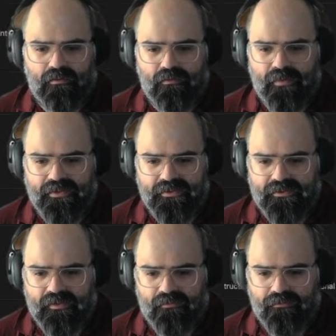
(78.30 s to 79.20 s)
mess of
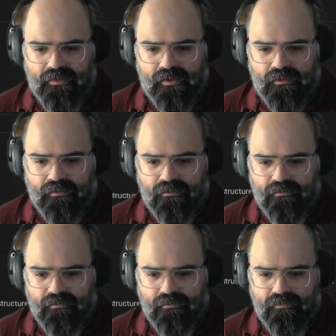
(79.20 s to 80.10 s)
stuff in here
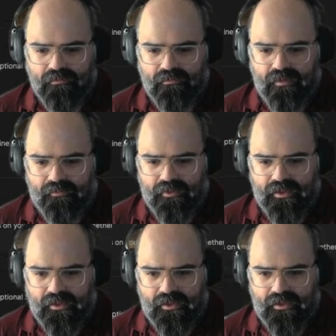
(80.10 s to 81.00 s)
that we
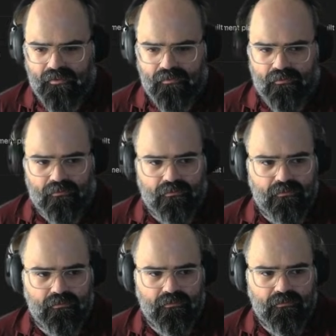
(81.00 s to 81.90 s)
can hit into.
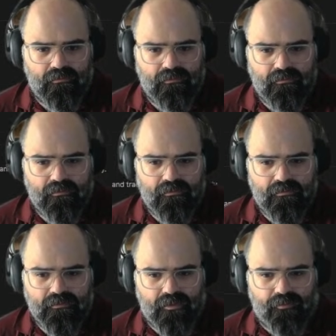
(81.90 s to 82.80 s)

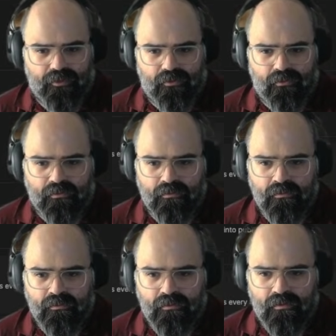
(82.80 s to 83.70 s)
So pretty cool.
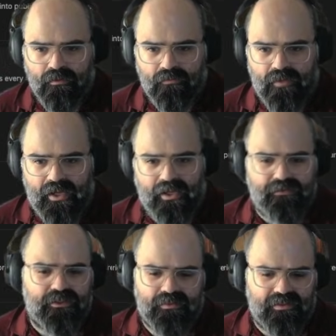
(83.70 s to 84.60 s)
And it
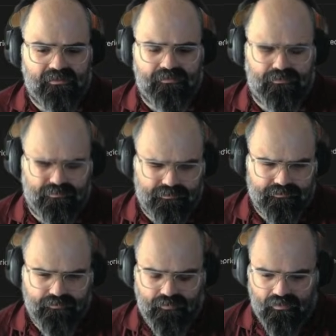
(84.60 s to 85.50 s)
gives you some
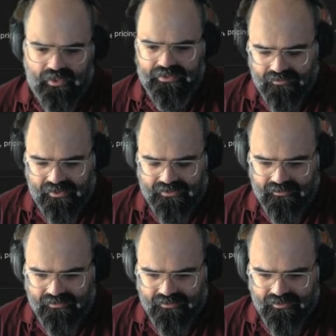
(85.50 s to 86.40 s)
nice
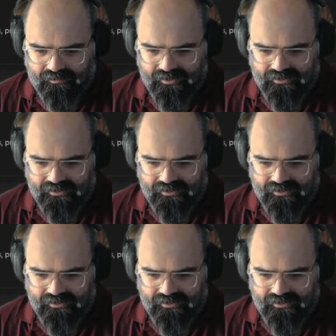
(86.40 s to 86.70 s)
test subjects to